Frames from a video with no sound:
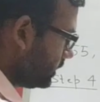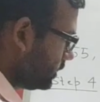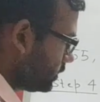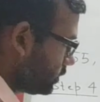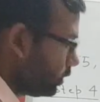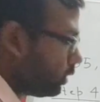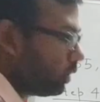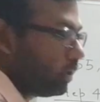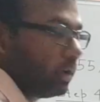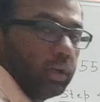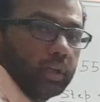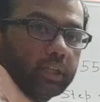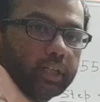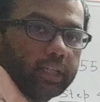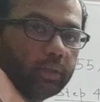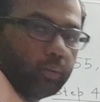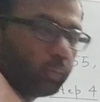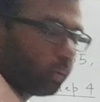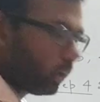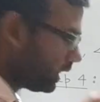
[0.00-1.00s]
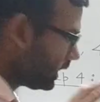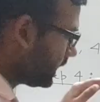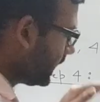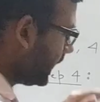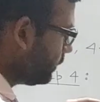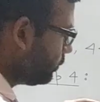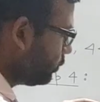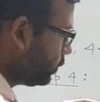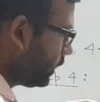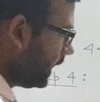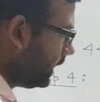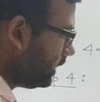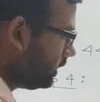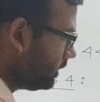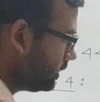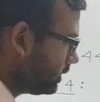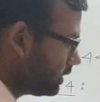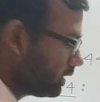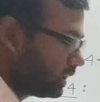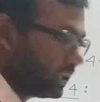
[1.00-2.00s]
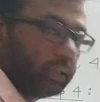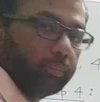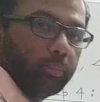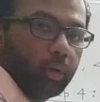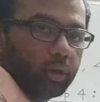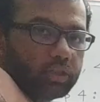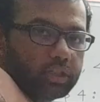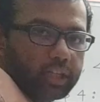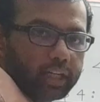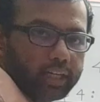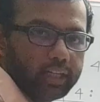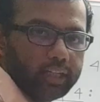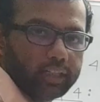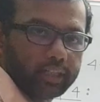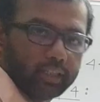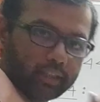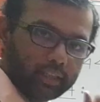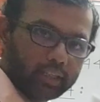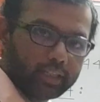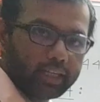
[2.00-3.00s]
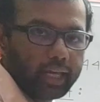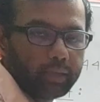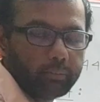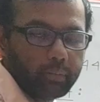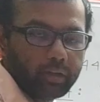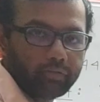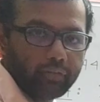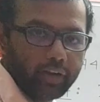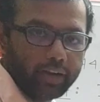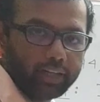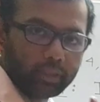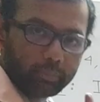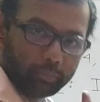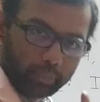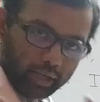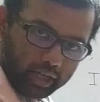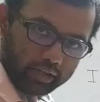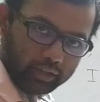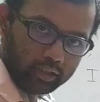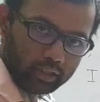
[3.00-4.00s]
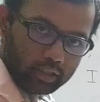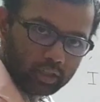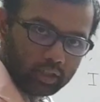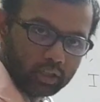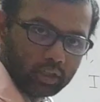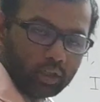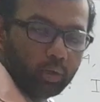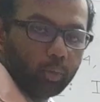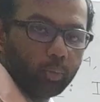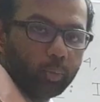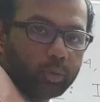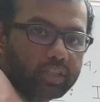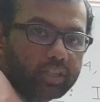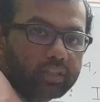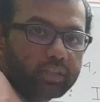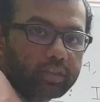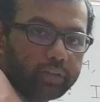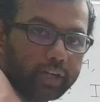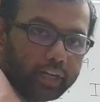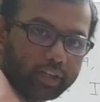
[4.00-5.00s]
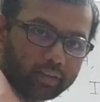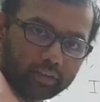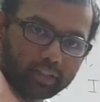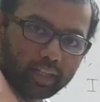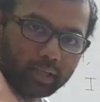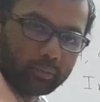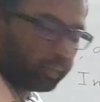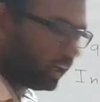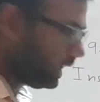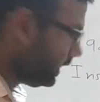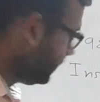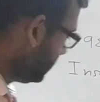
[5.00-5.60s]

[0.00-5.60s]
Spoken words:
So till what time would I keep on checking? Till the time I find a parent which is greater than my